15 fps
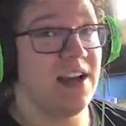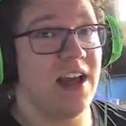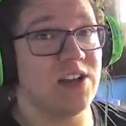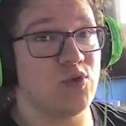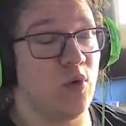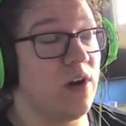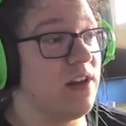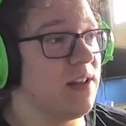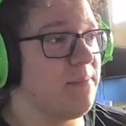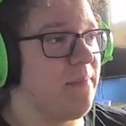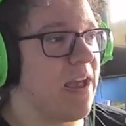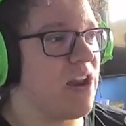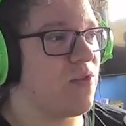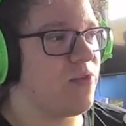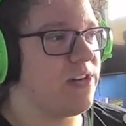It's one of the
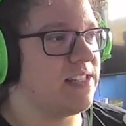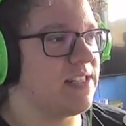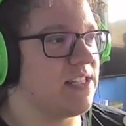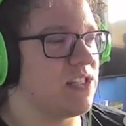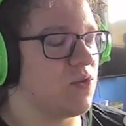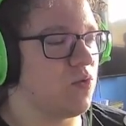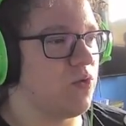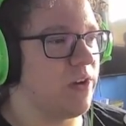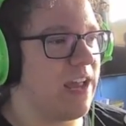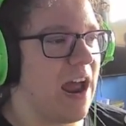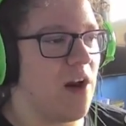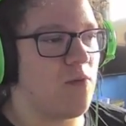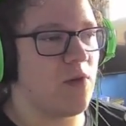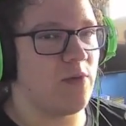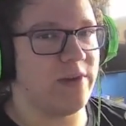main reasons we
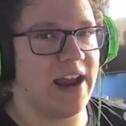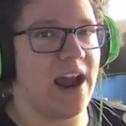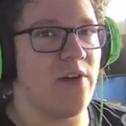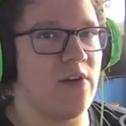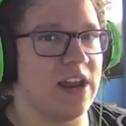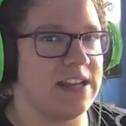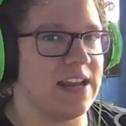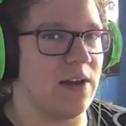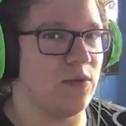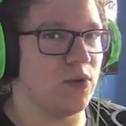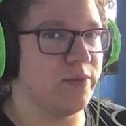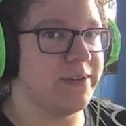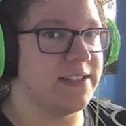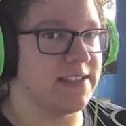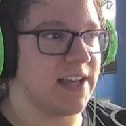are where we are right now
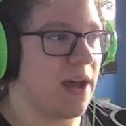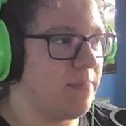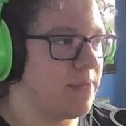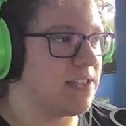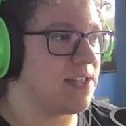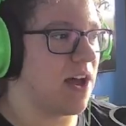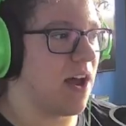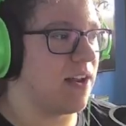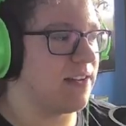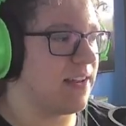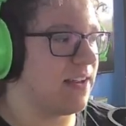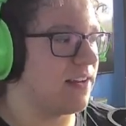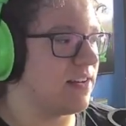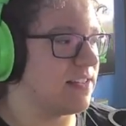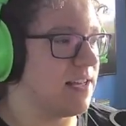doing zombies
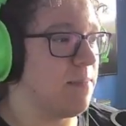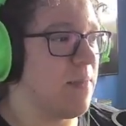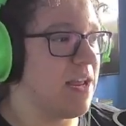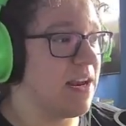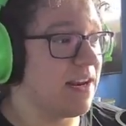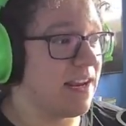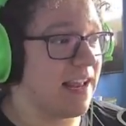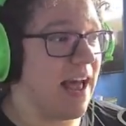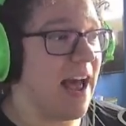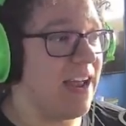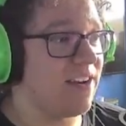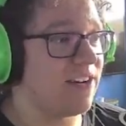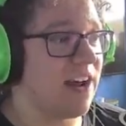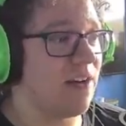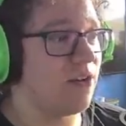content, because I made a
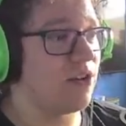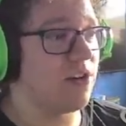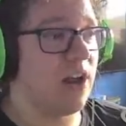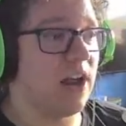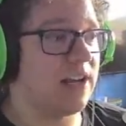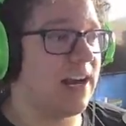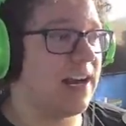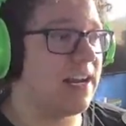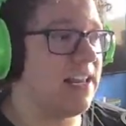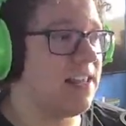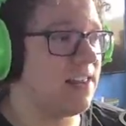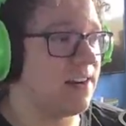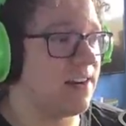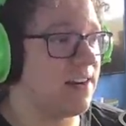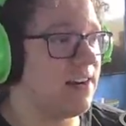guide on how to unlock Dark
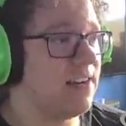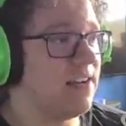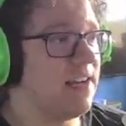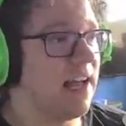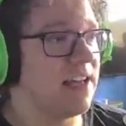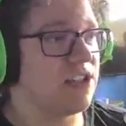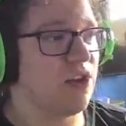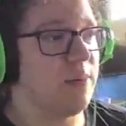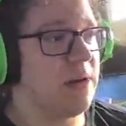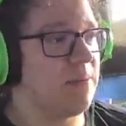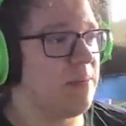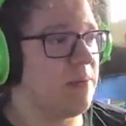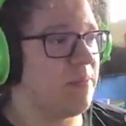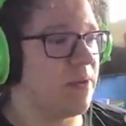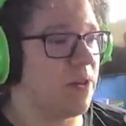Ether, and so many
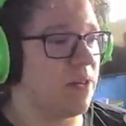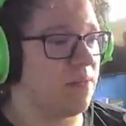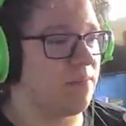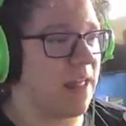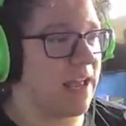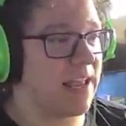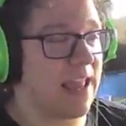people like